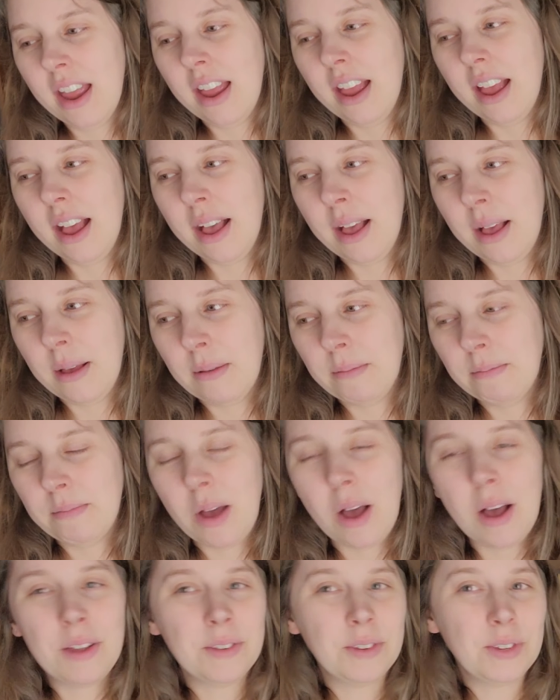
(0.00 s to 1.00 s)

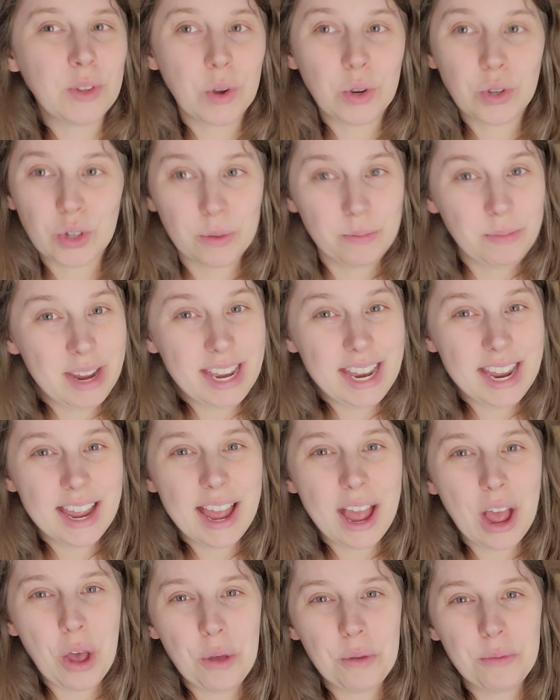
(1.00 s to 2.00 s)
on social media
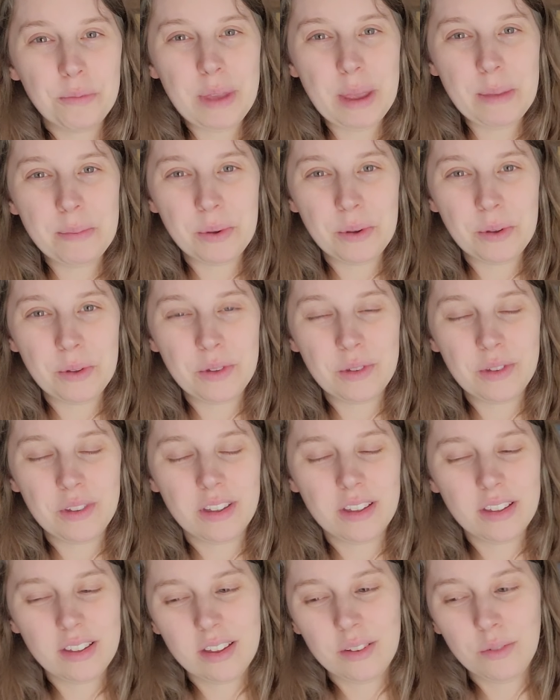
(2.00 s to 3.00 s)
how people
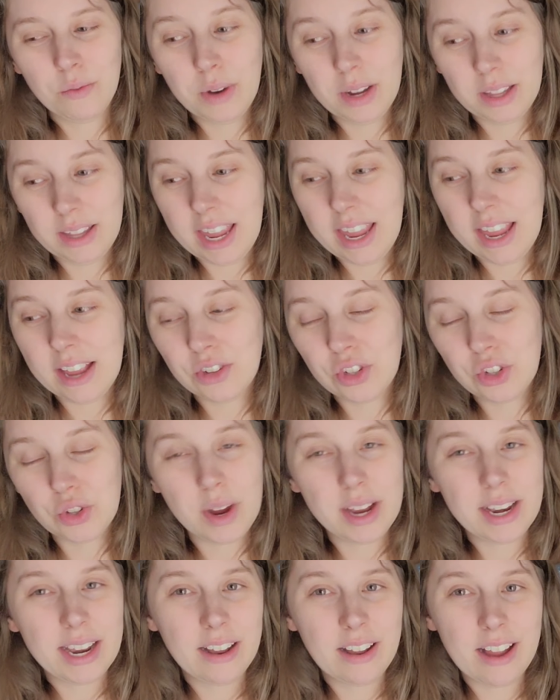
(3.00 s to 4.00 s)
really
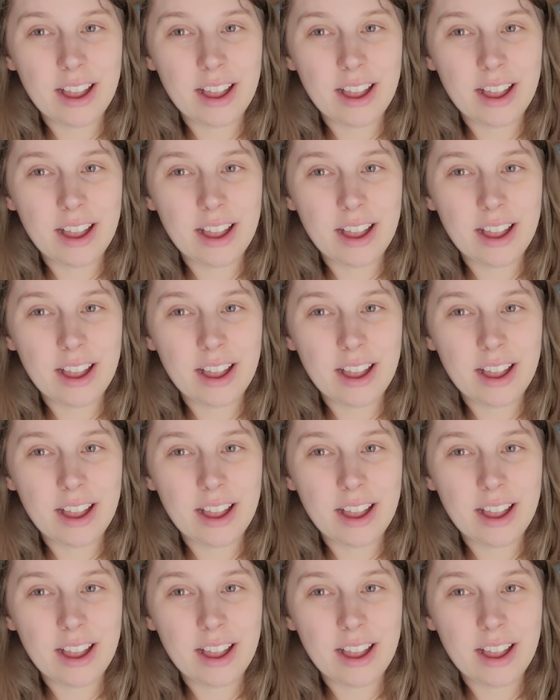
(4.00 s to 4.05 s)
enjoyed it.